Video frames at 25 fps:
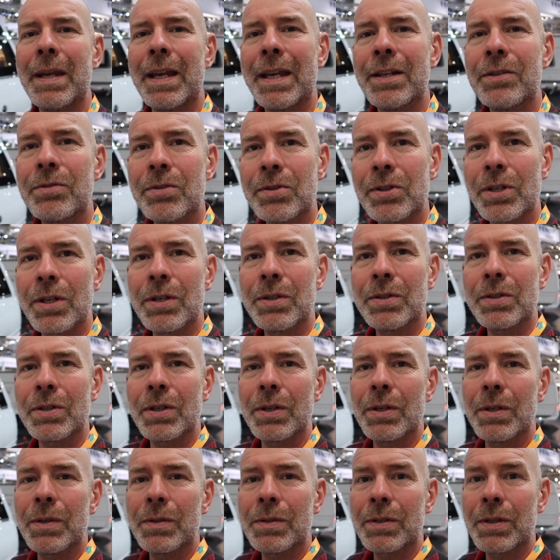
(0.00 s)
me introduce
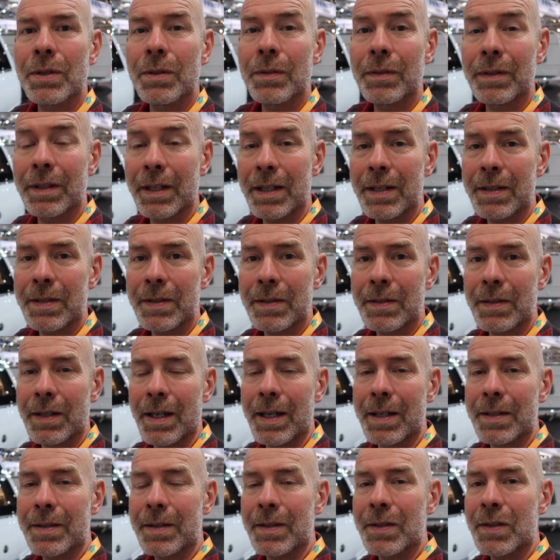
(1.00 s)
you to this.
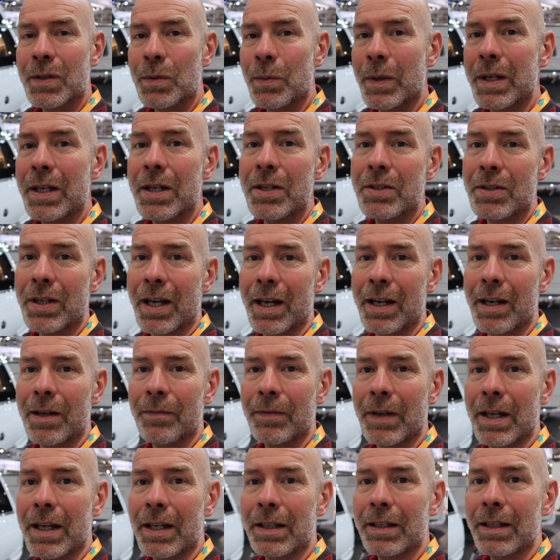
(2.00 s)
It's a Swedish
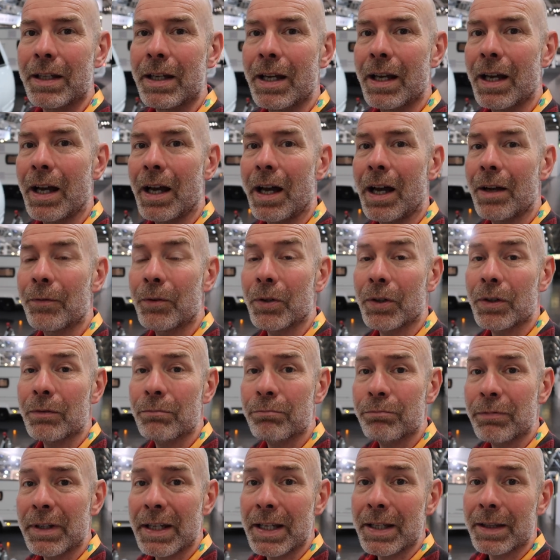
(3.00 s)
caravan. I've got to
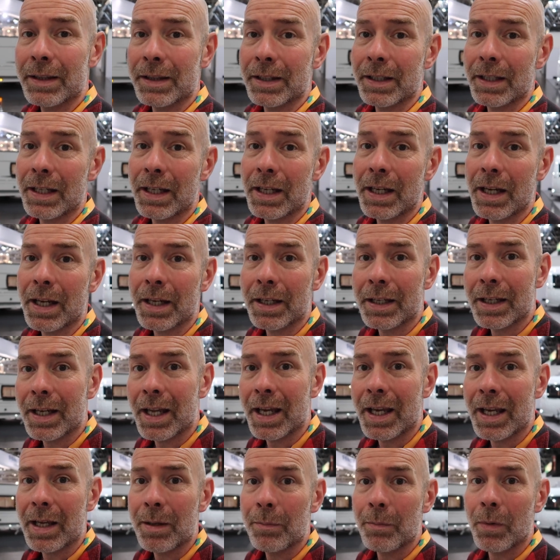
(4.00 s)
read the
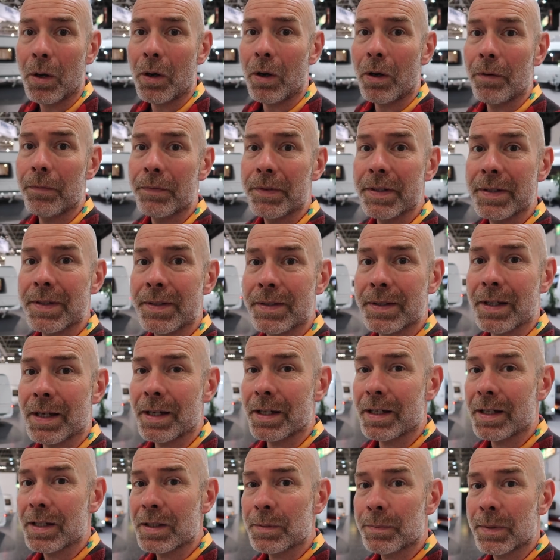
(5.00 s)
name off the
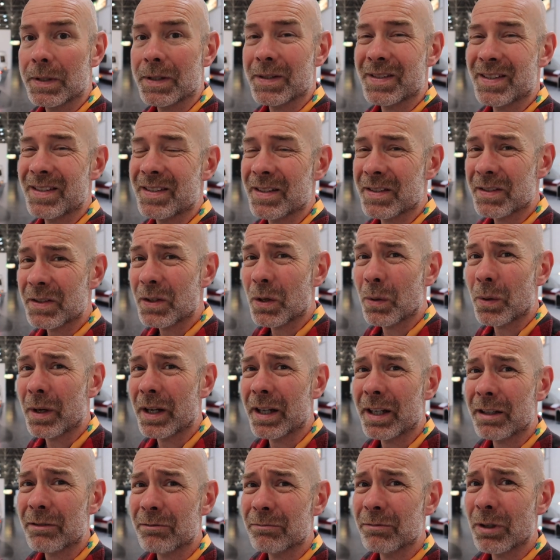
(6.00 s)
side because it doesn't
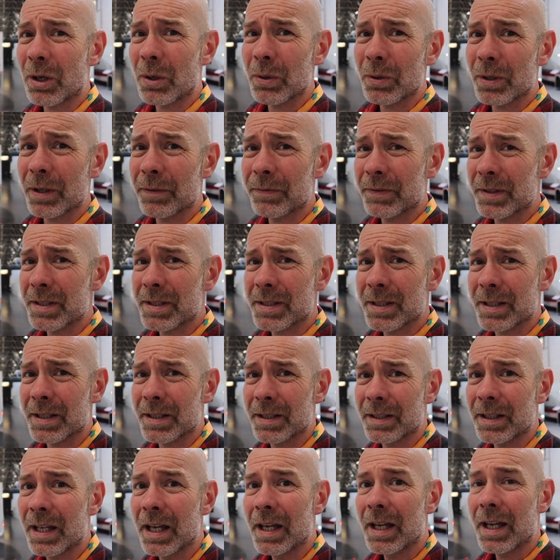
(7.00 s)
quite roll off the
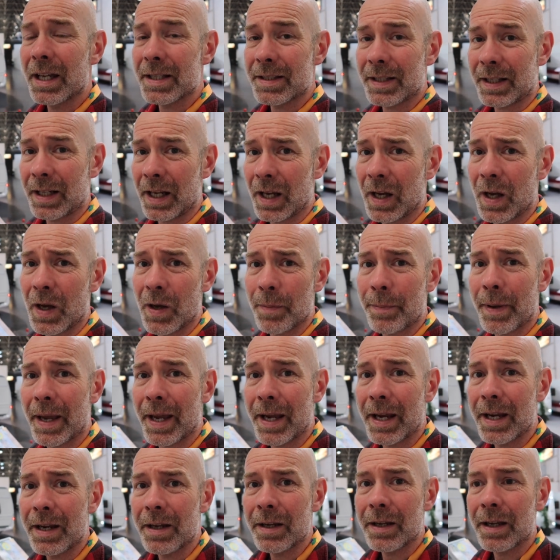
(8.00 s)
tongue. It's a
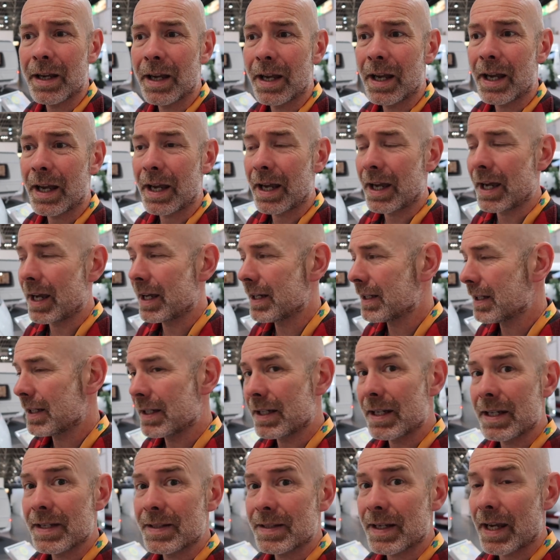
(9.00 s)
Kabe and
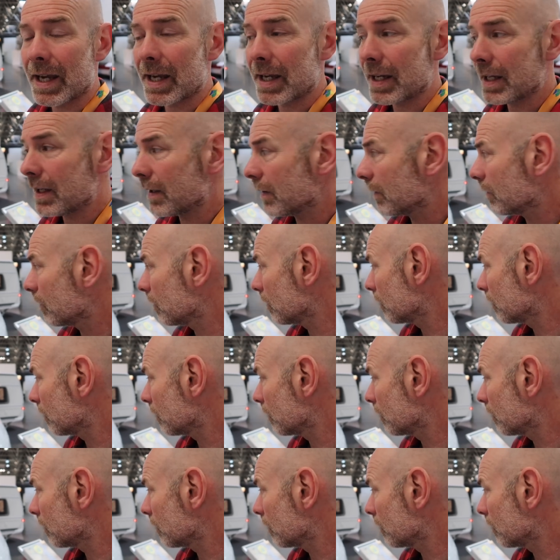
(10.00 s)
it is a